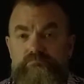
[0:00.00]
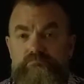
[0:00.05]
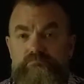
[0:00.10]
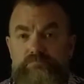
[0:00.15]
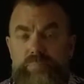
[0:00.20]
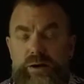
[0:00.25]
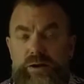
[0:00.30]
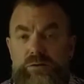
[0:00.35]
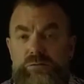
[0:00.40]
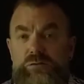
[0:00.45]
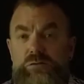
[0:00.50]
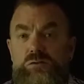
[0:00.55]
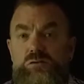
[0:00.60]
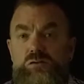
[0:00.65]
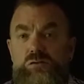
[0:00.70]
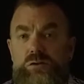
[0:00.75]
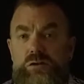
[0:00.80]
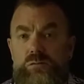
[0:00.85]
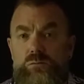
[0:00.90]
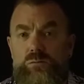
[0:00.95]
Biofield
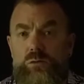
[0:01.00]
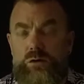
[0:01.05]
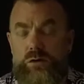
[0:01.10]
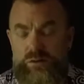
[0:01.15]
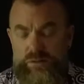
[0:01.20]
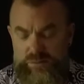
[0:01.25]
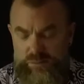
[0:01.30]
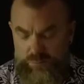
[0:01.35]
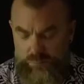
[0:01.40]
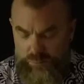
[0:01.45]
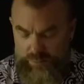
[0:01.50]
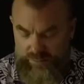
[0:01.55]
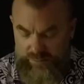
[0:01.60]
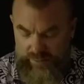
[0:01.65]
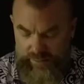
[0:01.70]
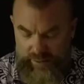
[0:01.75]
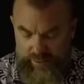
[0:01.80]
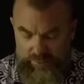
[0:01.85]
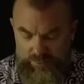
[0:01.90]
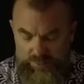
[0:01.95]
tuning works with
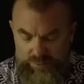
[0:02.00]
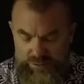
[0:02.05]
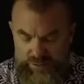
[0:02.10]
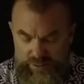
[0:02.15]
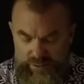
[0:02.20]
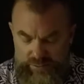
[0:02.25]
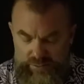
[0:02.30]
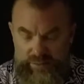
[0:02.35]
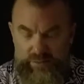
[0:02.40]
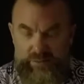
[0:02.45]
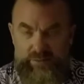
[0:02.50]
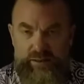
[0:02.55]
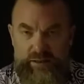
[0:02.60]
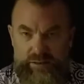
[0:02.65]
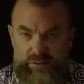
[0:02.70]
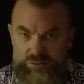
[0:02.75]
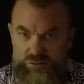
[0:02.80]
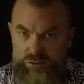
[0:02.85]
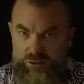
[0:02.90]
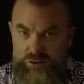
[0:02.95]
the energy and the
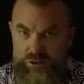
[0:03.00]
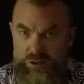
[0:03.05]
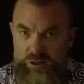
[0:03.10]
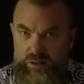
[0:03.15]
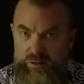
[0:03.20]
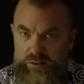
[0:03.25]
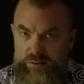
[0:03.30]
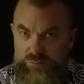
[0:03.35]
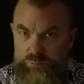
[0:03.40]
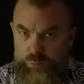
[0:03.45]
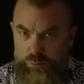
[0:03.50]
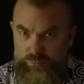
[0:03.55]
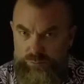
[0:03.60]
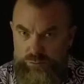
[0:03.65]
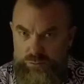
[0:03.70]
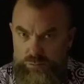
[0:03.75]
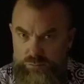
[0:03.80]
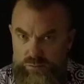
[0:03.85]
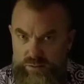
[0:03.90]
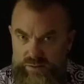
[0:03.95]
intention that's moving
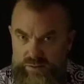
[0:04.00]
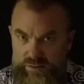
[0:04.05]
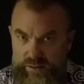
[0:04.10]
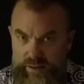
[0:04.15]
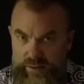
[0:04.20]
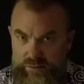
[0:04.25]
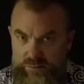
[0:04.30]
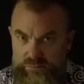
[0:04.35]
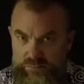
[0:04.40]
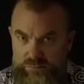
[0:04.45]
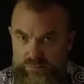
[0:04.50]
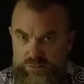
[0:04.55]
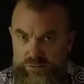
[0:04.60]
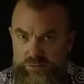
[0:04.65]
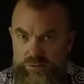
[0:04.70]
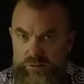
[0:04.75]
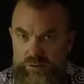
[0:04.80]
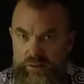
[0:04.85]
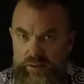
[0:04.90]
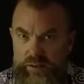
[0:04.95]
through the sound,
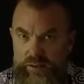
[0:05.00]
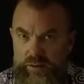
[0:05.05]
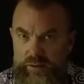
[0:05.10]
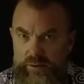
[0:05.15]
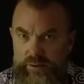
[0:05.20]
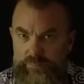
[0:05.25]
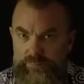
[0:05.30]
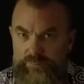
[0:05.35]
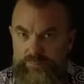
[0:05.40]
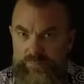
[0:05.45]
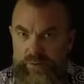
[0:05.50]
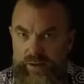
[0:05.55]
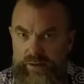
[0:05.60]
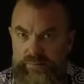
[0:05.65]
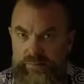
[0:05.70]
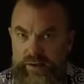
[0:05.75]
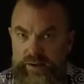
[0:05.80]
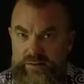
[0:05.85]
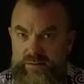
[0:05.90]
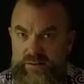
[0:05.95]
and
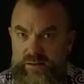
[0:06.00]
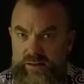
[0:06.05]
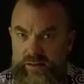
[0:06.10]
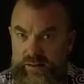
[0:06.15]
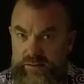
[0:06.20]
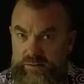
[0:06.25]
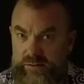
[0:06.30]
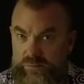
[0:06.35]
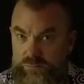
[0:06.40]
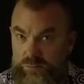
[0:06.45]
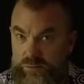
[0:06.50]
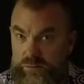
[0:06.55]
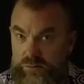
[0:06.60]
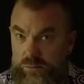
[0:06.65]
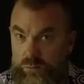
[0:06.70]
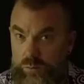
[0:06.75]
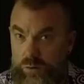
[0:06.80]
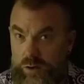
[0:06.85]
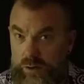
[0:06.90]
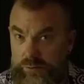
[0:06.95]
that's connected with the
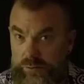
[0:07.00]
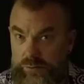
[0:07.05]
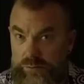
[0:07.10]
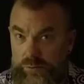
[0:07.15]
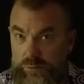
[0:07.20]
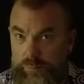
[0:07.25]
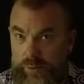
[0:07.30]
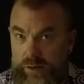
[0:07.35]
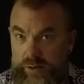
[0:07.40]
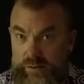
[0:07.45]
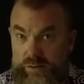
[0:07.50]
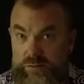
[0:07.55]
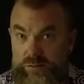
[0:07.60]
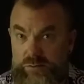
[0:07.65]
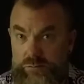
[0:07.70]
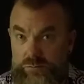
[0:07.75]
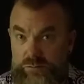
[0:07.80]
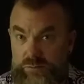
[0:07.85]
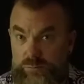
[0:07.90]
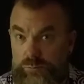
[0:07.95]
water in your body. So
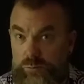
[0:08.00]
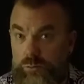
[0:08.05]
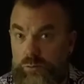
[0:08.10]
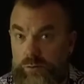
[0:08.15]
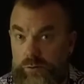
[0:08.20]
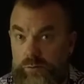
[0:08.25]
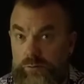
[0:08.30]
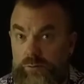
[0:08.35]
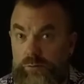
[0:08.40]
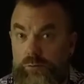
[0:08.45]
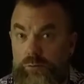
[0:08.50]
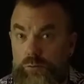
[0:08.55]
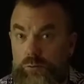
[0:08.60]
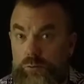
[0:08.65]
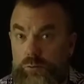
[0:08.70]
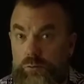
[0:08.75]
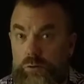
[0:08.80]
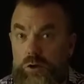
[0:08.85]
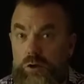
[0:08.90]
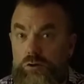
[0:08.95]
it's important
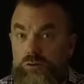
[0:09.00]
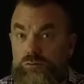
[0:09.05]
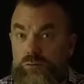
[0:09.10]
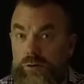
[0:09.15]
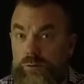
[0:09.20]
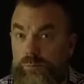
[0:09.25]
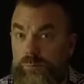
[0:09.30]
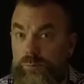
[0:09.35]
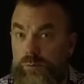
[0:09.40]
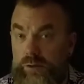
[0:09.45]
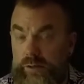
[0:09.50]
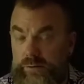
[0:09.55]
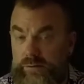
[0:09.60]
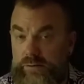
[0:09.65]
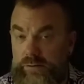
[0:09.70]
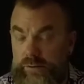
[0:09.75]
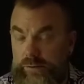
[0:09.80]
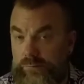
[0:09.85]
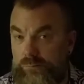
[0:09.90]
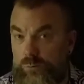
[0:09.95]
to drink
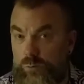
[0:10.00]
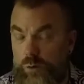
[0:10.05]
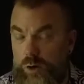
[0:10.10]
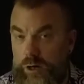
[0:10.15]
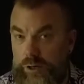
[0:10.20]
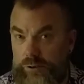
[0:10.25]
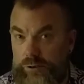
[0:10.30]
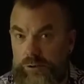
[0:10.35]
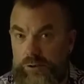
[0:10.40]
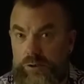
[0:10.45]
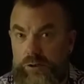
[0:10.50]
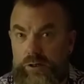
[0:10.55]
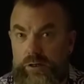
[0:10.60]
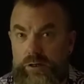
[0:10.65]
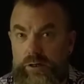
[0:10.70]
plenty of water